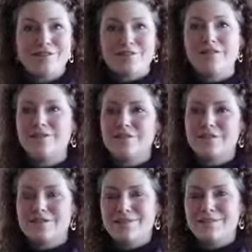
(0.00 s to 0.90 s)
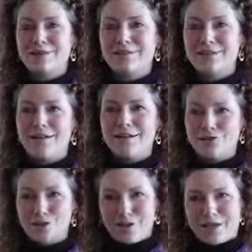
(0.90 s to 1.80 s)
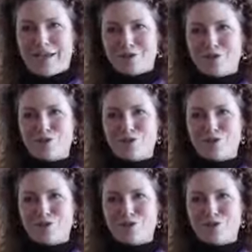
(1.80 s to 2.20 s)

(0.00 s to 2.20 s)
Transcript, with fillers: it's lovely to see my college coming out and